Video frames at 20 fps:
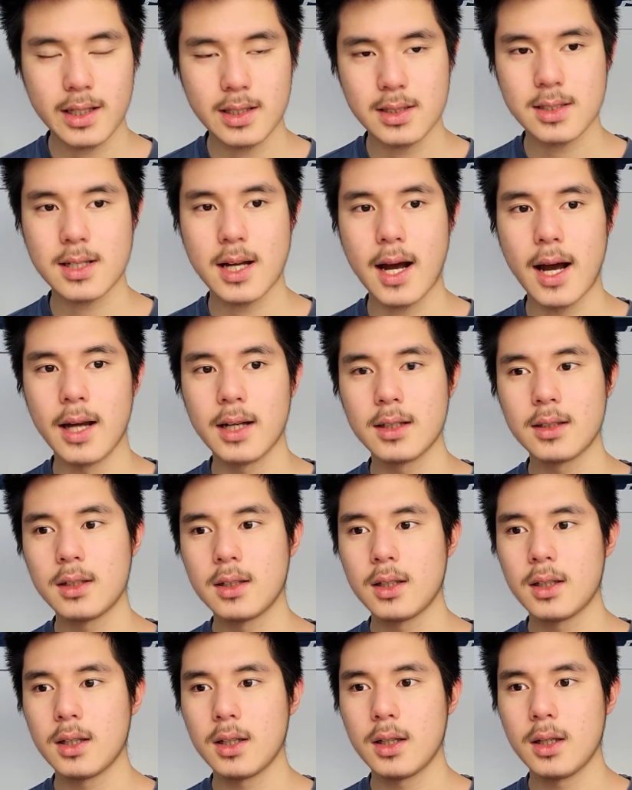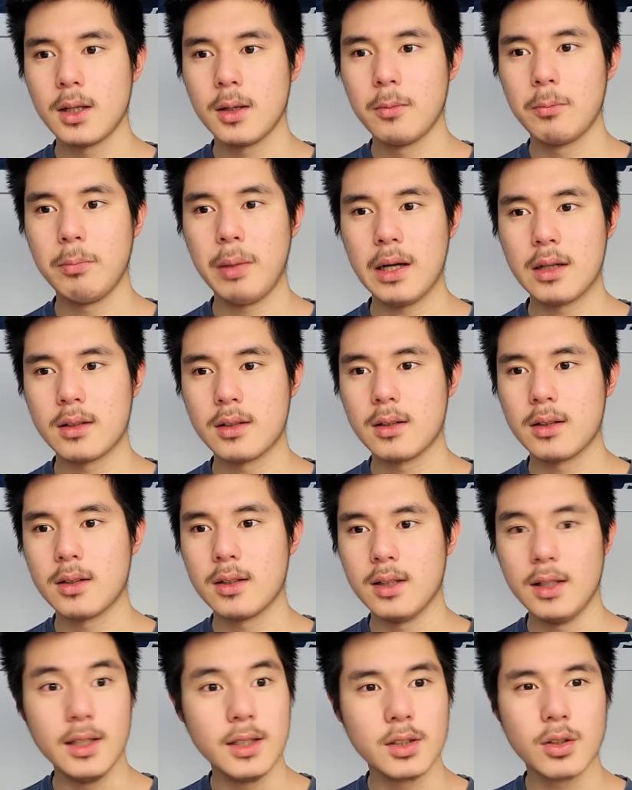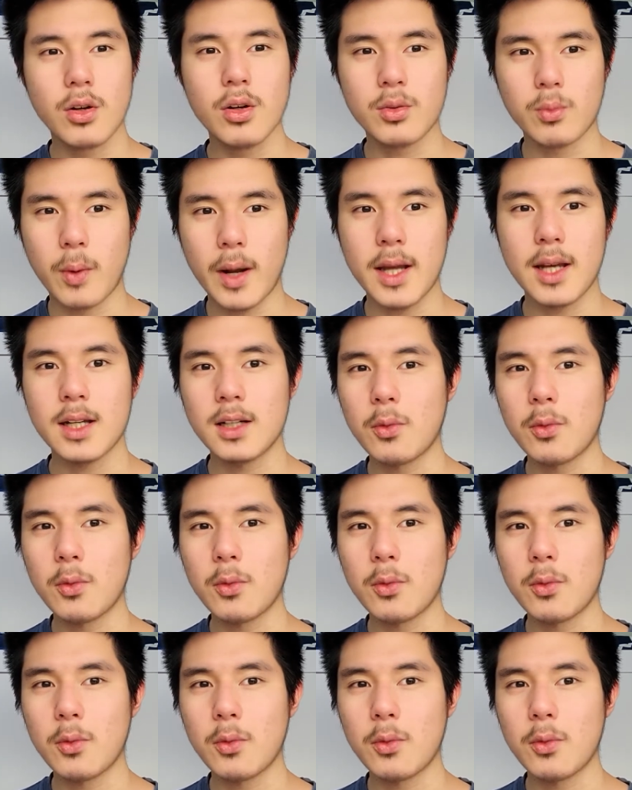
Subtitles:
inside, but in a good way.